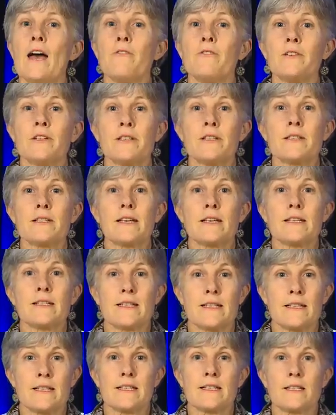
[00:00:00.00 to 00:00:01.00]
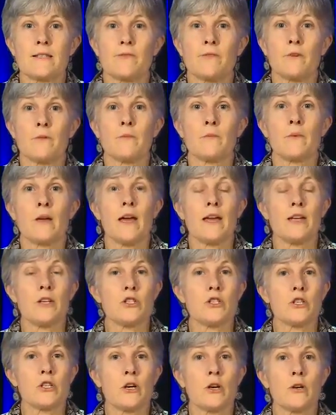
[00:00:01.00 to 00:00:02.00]
Evidence exists from
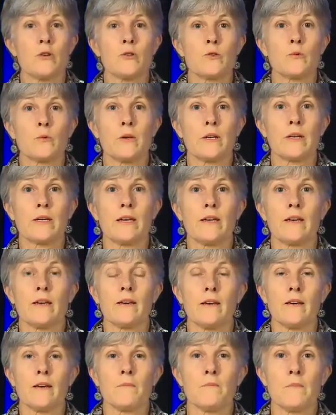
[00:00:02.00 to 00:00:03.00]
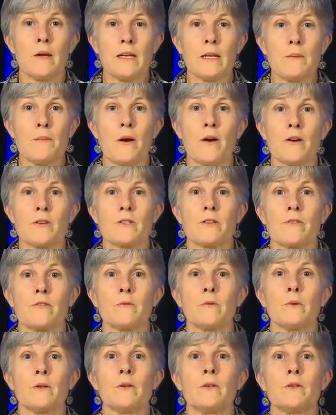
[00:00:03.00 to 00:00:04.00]
NGOs working in many parts of
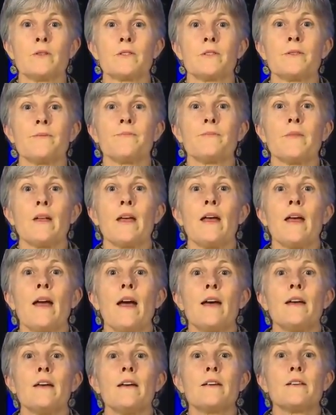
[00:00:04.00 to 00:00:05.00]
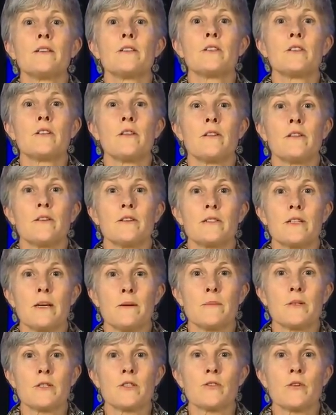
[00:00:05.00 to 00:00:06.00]
the world that
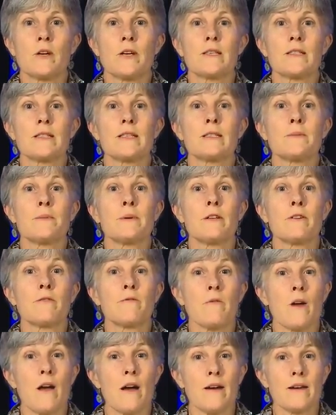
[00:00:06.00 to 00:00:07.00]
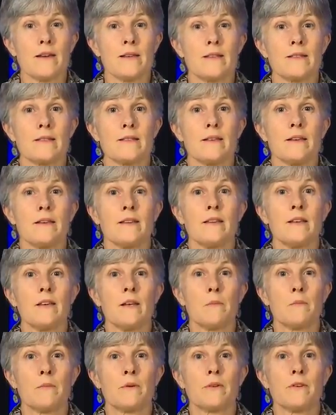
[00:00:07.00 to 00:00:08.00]
demonstrates there's been a rise in the
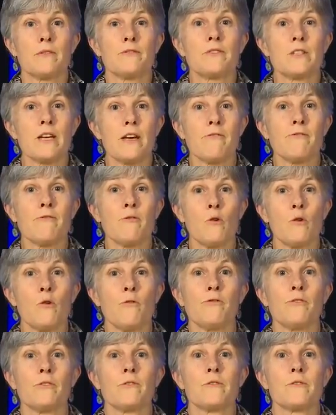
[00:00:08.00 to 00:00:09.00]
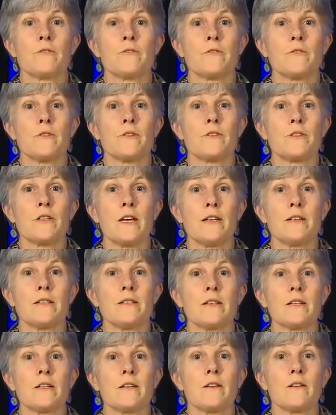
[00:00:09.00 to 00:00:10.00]
number of deaf orphans
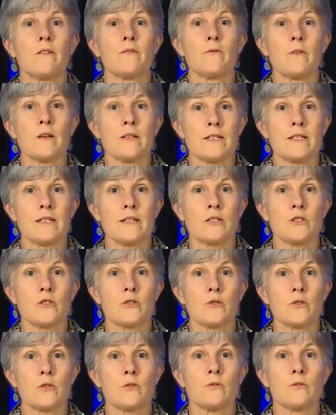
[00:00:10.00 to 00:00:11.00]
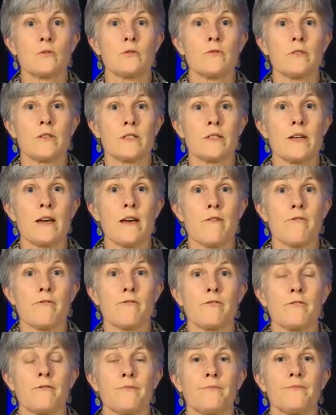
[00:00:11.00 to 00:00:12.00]
attending residential schools for the
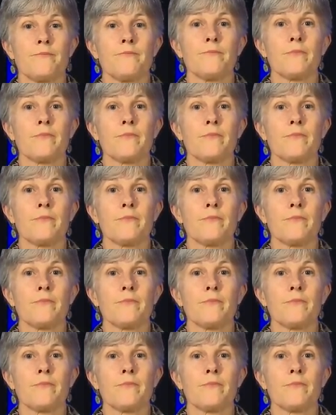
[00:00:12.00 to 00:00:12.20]
deaf.